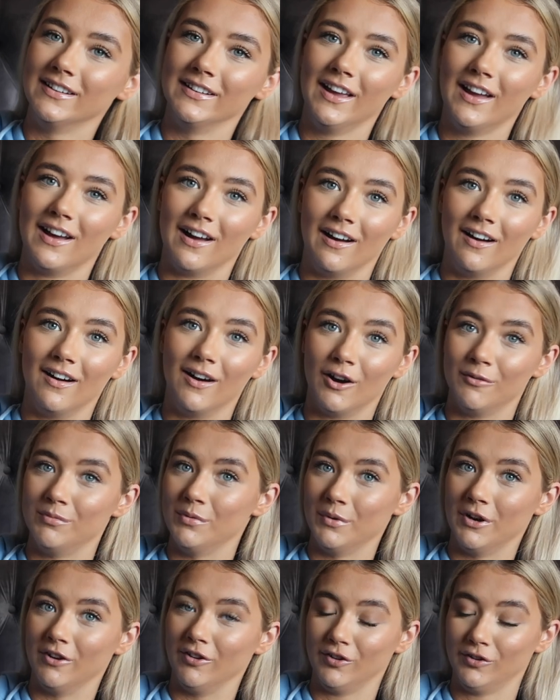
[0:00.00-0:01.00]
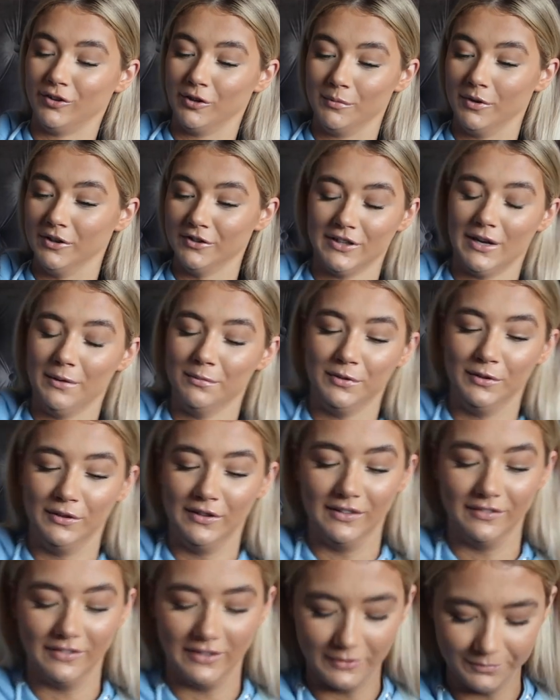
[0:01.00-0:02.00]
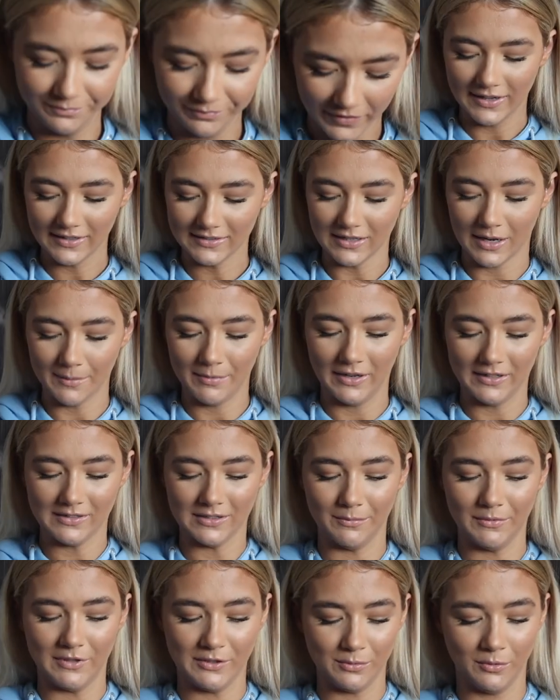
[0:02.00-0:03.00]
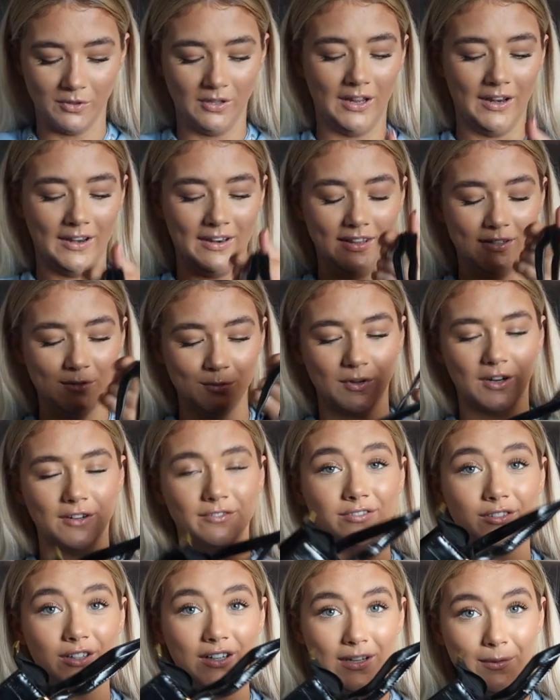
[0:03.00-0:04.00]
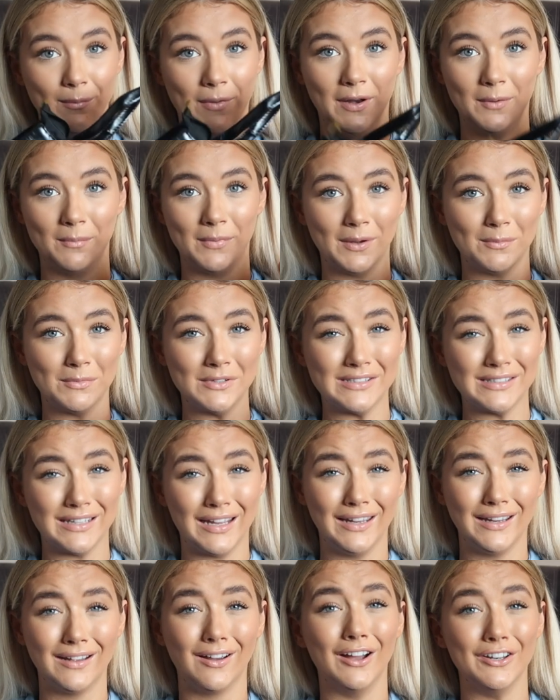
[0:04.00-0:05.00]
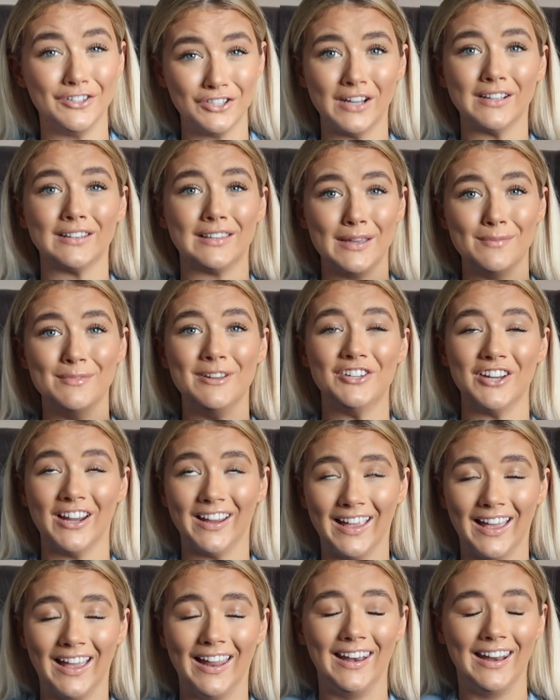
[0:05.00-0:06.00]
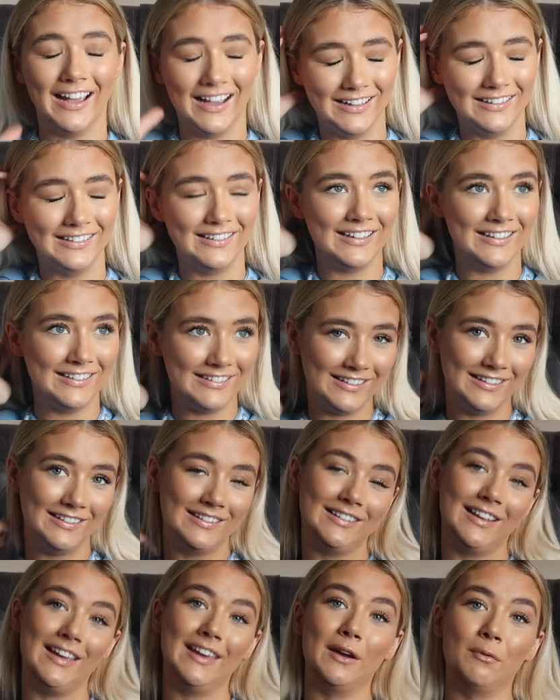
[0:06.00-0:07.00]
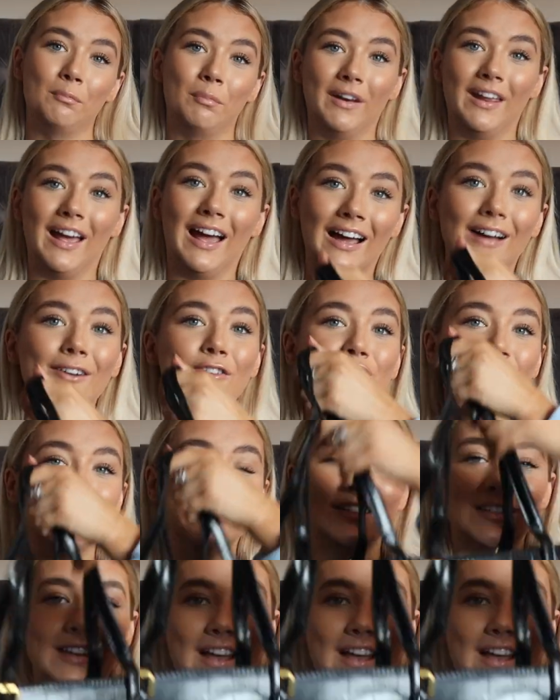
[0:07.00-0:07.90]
yeah, I've been wearing this so much, I absolutely love it. Next I picked up this one, and this one I've really made a big mistake. I checked the image again and it did say it, but it actually